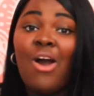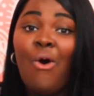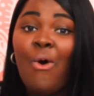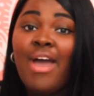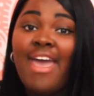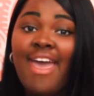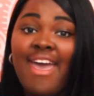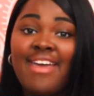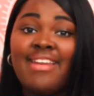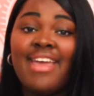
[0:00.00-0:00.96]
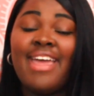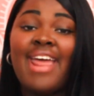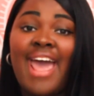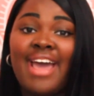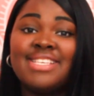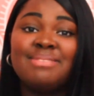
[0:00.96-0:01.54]
Go ahead and
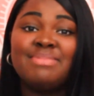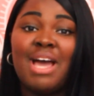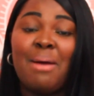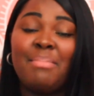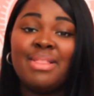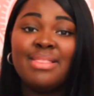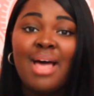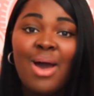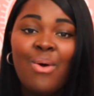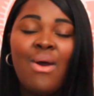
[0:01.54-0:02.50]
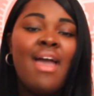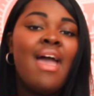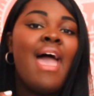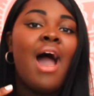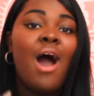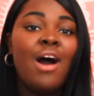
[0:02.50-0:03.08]
ask them down below.
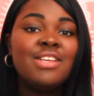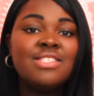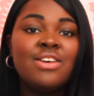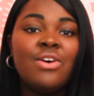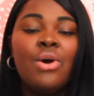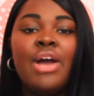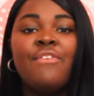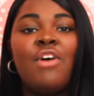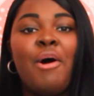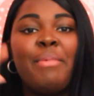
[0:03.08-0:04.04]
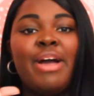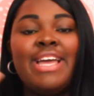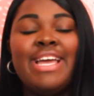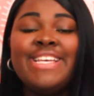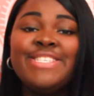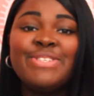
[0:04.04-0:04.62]
Also, follow me on
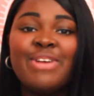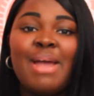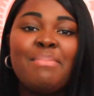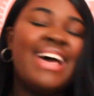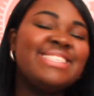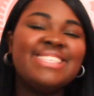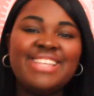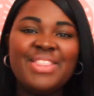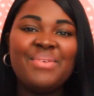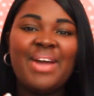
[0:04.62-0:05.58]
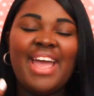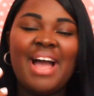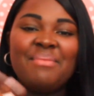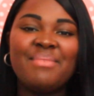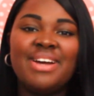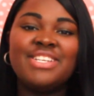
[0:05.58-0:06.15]
Instagram. That's another way
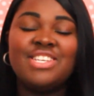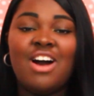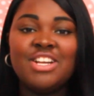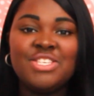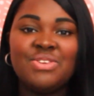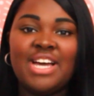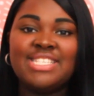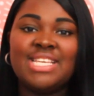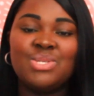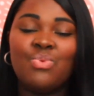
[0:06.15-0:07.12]
I'm going to talk to you guys as